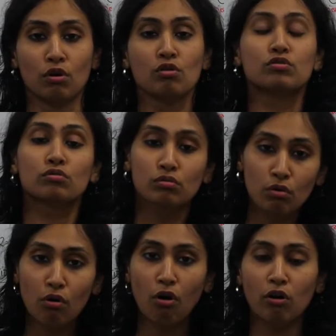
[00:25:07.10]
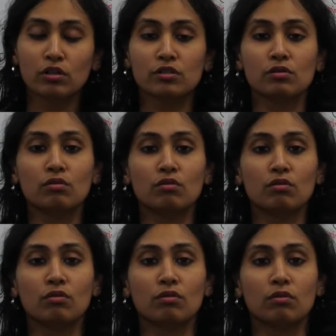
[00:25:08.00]
So also
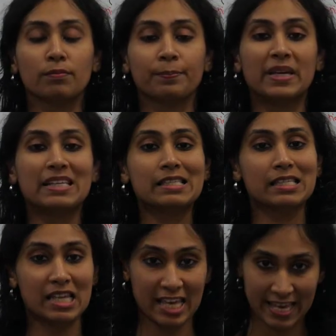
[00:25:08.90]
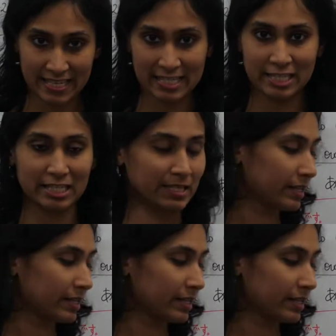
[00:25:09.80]
means yes.